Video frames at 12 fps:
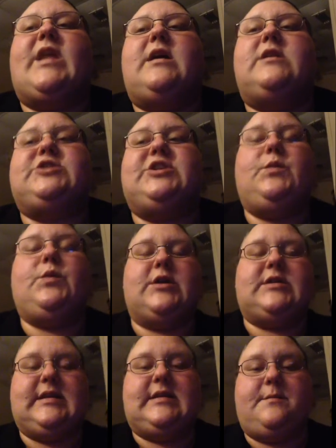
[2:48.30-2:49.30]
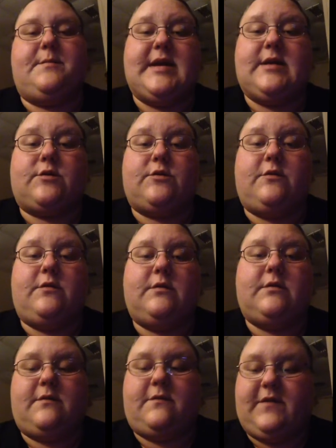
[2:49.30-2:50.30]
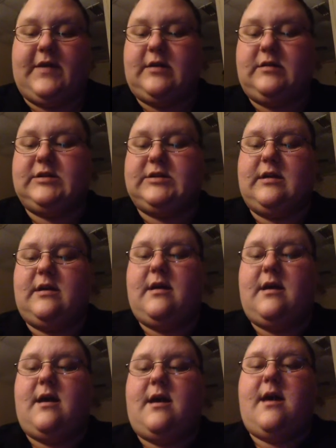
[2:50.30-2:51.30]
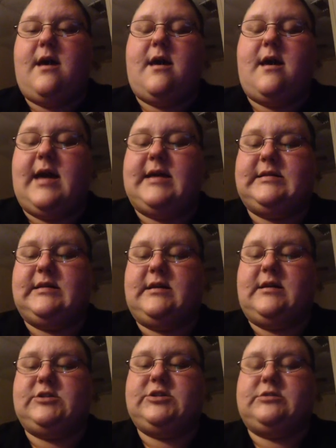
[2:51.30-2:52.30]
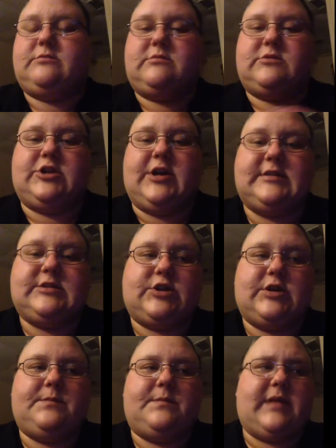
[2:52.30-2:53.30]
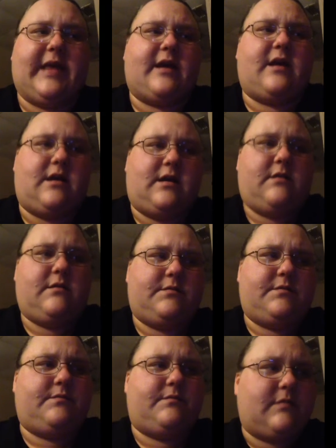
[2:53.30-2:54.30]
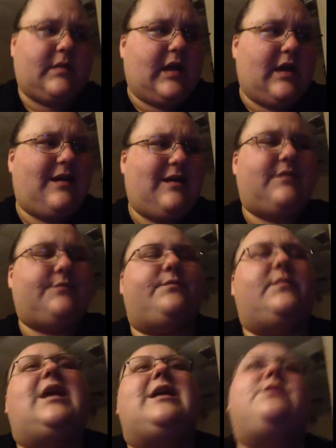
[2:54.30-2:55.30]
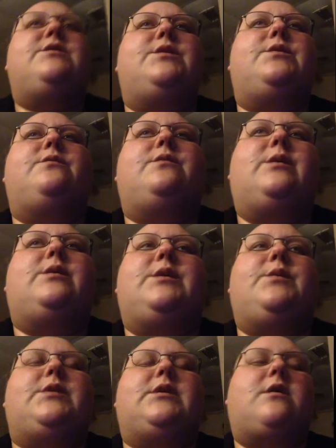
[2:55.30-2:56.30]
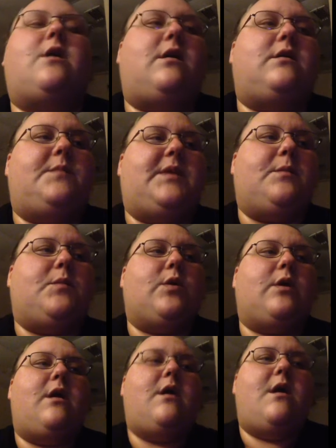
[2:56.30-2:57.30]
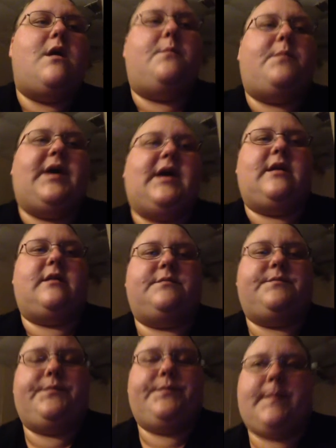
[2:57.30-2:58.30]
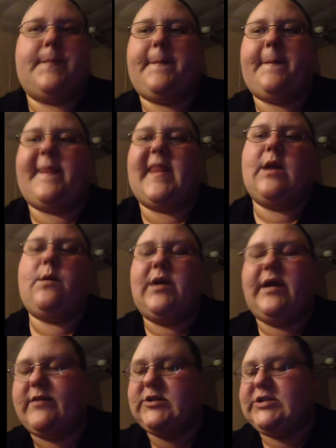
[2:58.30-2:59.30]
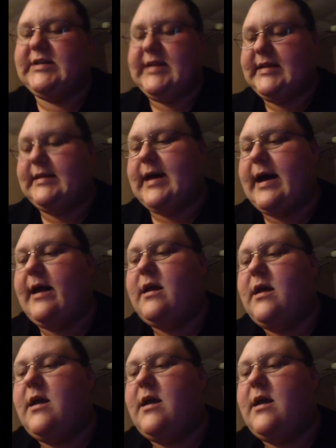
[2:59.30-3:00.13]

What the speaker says: She worked in the medical field as a transcript, like a, I don't know what you want to call them anymore, but whatever, she did that.